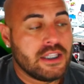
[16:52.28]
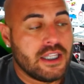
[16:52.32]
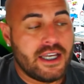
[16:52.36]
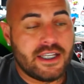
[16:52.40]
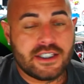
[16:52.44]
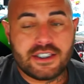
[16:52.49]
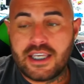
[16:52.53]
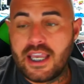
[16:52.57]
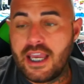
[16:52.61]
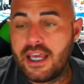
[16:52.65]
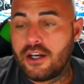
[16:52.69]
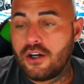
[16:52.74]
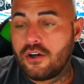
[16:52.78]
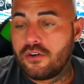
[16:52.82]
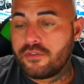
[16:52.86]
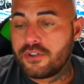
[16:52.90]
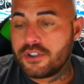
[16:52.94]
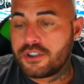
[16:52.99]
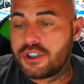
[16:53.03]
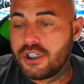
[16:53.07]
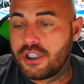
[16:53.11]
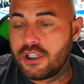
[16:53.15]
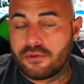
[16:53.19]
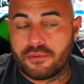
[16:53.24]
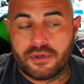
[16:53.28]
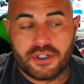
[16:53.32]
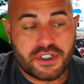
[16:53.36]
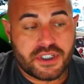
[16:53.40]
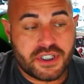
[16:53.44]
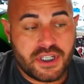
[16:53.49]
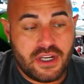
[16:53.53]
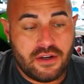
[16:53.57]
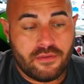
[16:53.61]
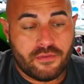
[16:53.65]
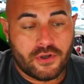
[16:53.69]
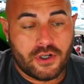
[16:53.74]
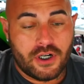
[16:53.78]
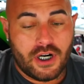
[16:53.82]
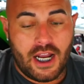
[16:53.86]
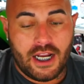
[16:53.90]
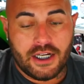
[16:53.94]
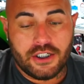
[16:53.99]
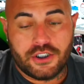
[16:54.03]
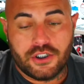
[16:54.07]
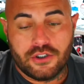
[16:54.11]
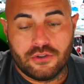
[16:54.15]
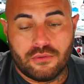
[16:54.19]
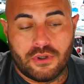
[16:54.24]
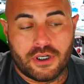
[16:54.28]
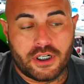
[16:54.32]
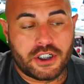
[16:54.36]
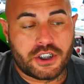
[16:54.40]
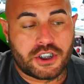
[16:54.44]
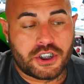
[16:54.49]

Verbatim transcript: Let's head over to the receiver. I do want to